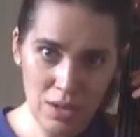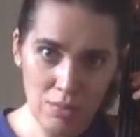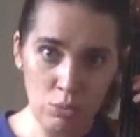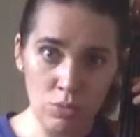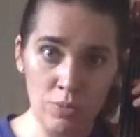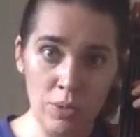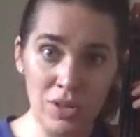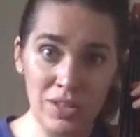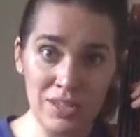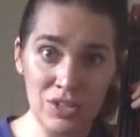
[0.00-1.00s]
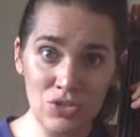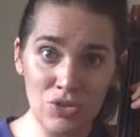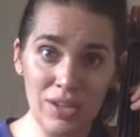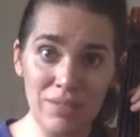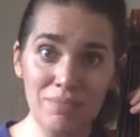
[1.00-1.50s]
Move your bow to the D
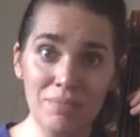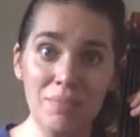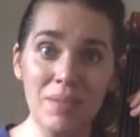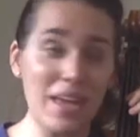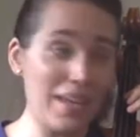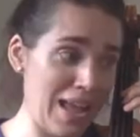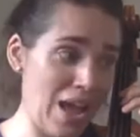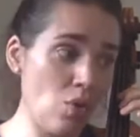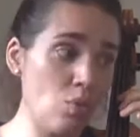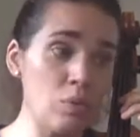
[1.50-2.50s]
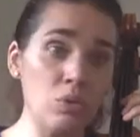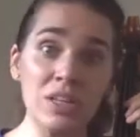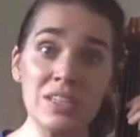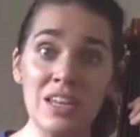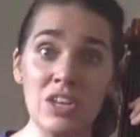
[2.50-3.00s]
string. And now we will
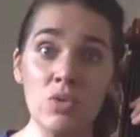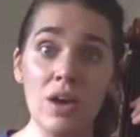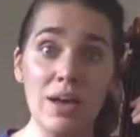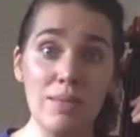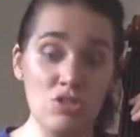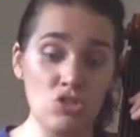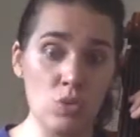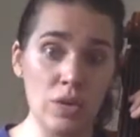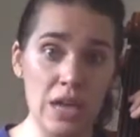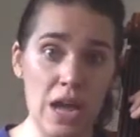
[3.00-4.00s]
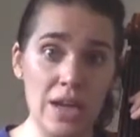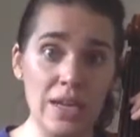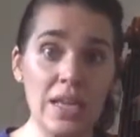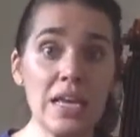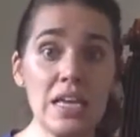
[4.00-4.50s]
continue at measure 29.
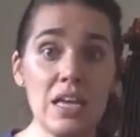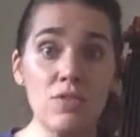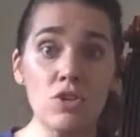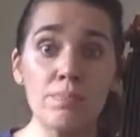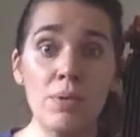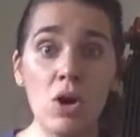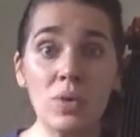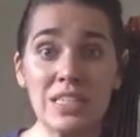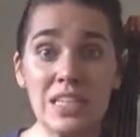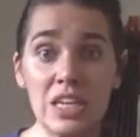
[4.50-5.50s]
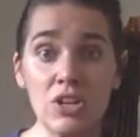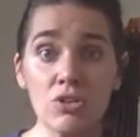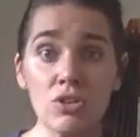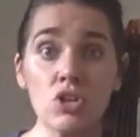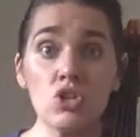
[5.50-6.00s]
If your bow is
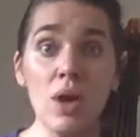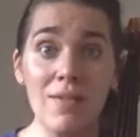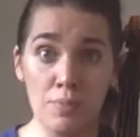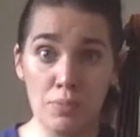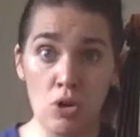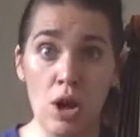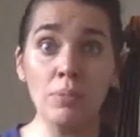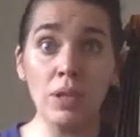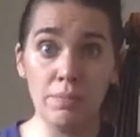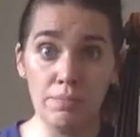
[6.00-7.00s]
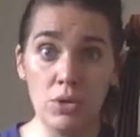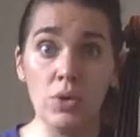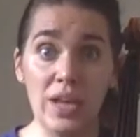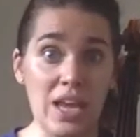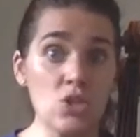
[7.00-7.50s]
here, you have a problem,
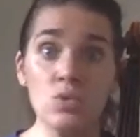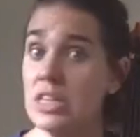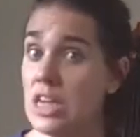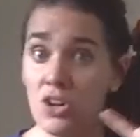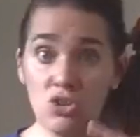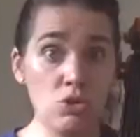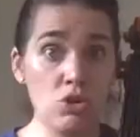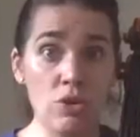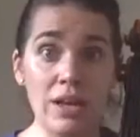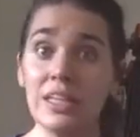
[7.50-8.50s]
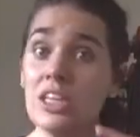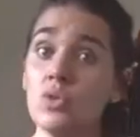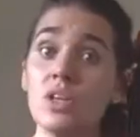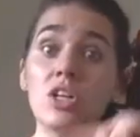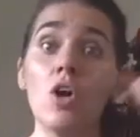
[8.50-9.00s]
okay? You did not do it correctly,
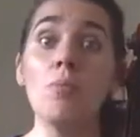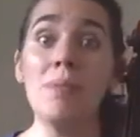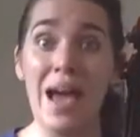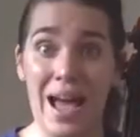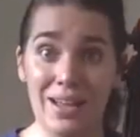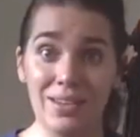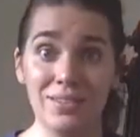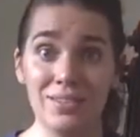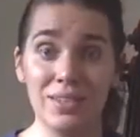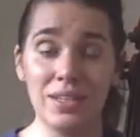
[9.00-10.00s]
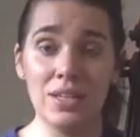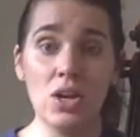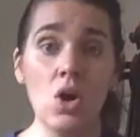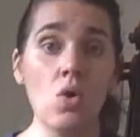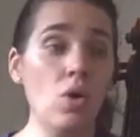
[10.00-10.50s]
you need to go back.
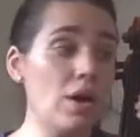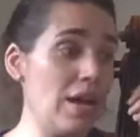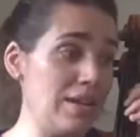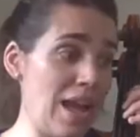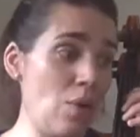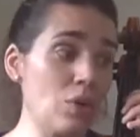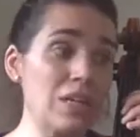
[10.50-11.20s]
And now we're